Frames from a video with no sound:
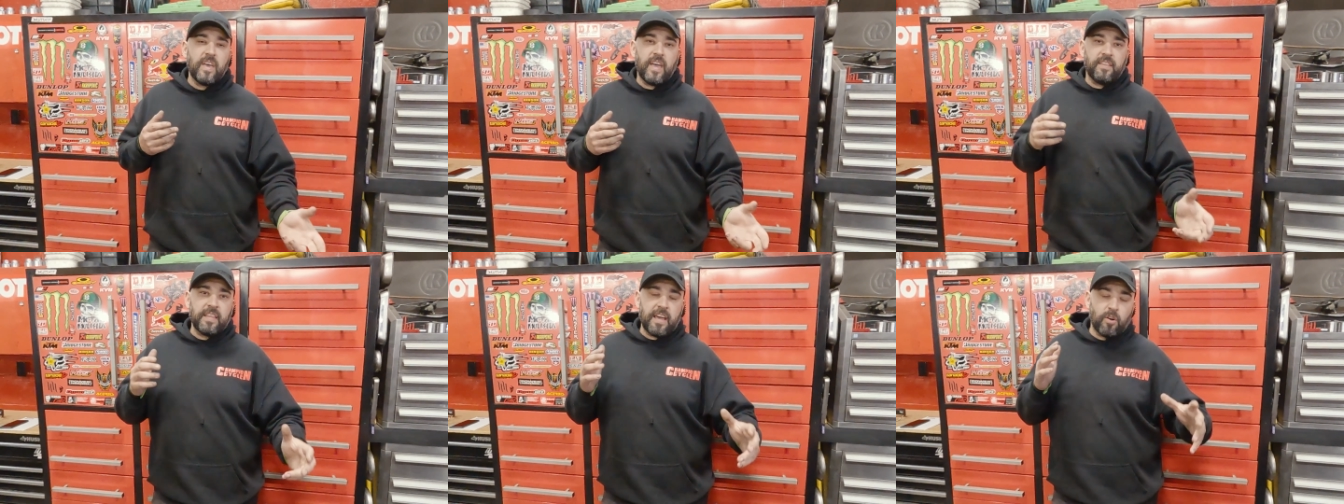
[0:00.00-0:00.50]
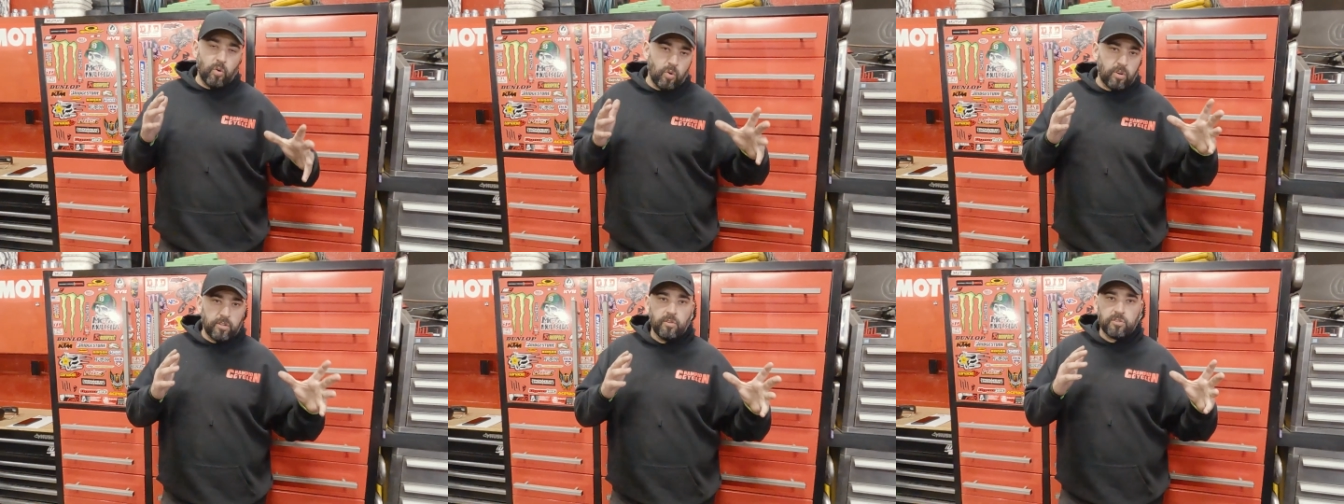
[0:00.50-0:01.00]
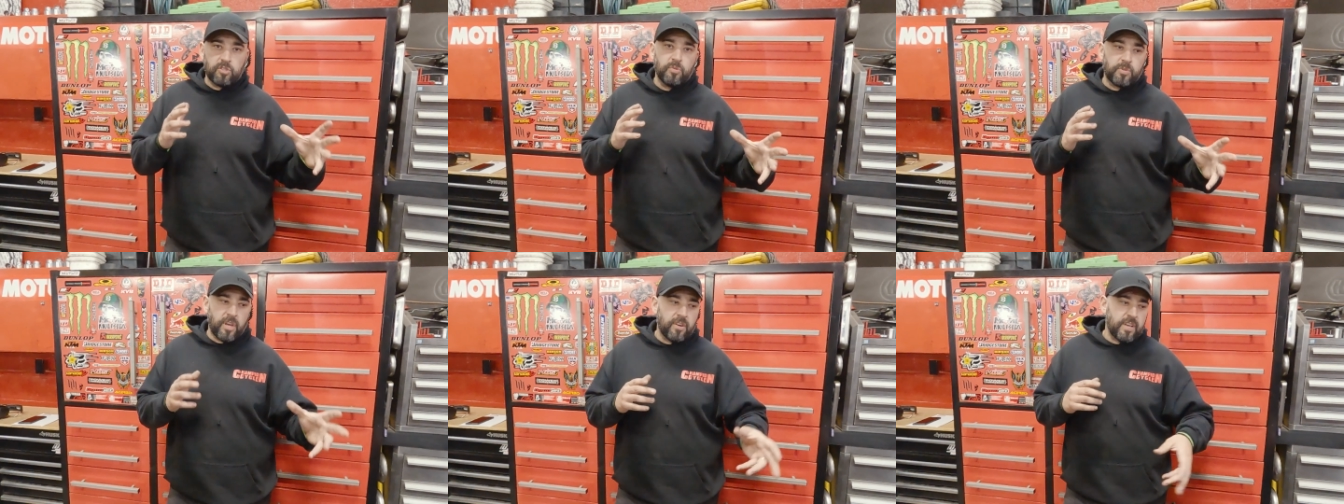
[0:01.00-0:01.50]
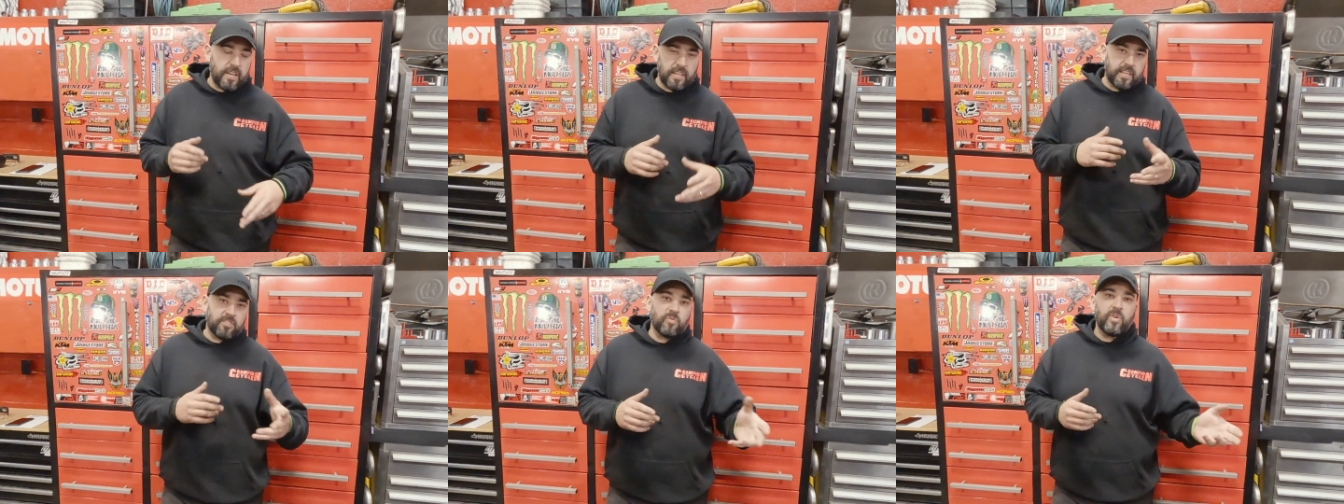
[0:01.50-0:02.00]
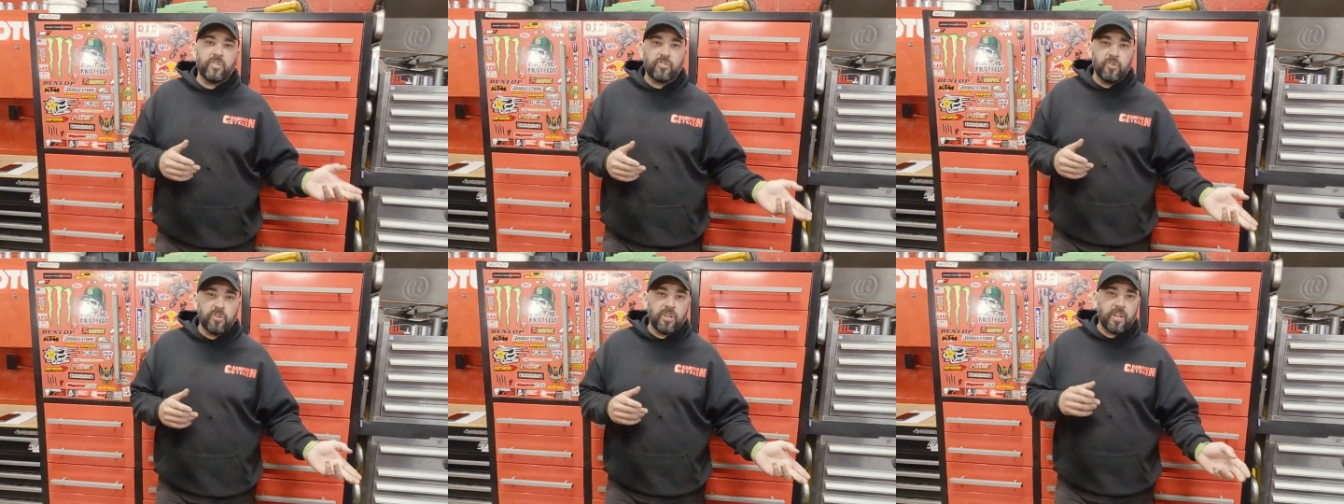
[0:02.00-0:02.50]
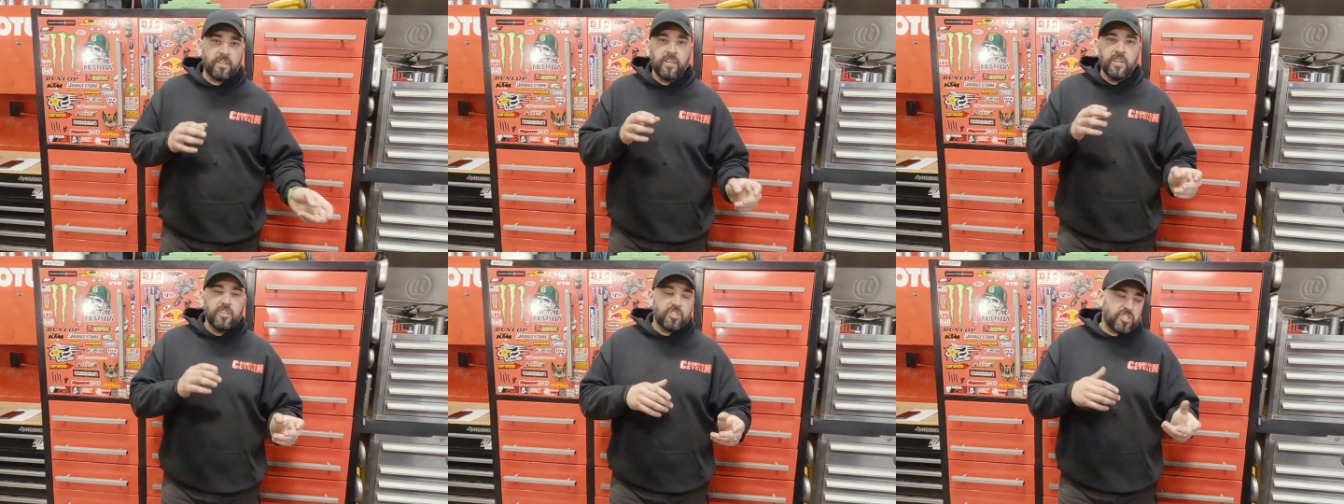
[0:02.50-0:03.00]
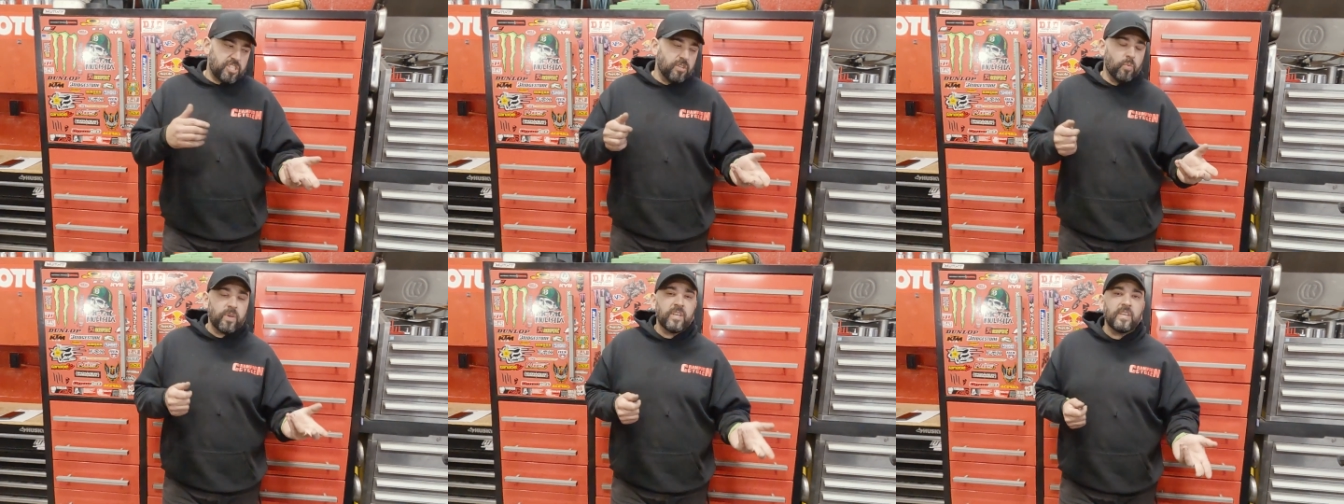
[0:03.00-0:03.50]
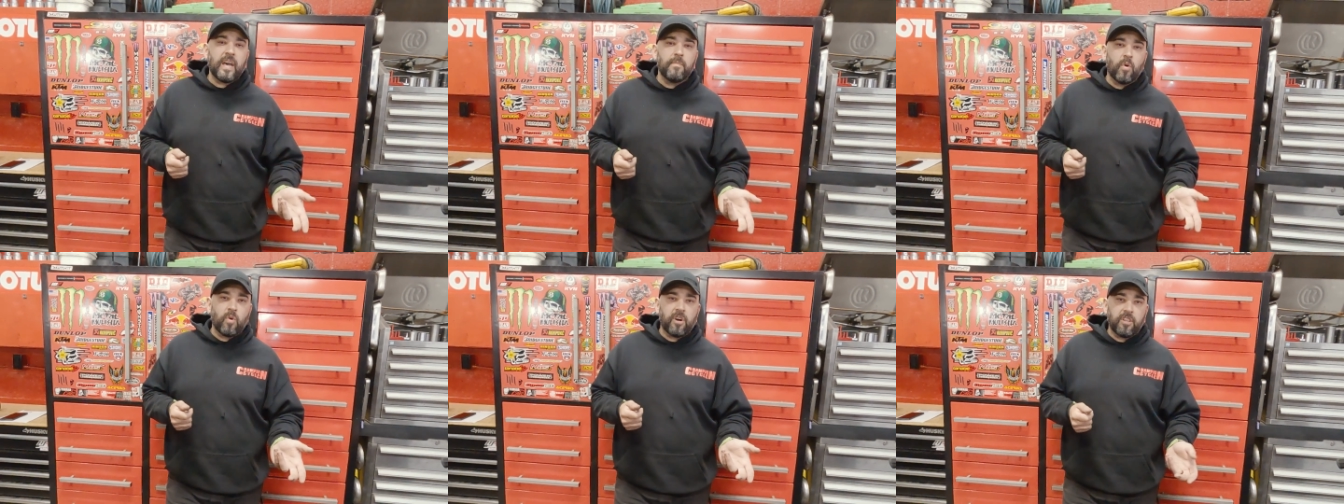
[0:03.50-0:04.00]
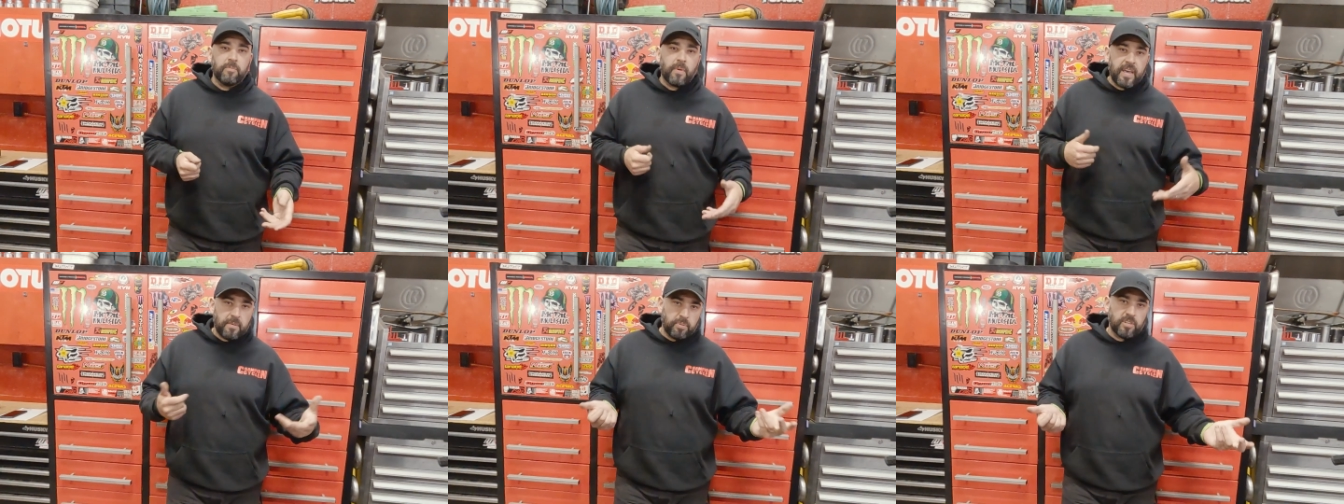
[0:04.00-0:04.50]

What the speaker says: and that whole closed looped area, I'd like to retune it and just see what we can get more out of the bike.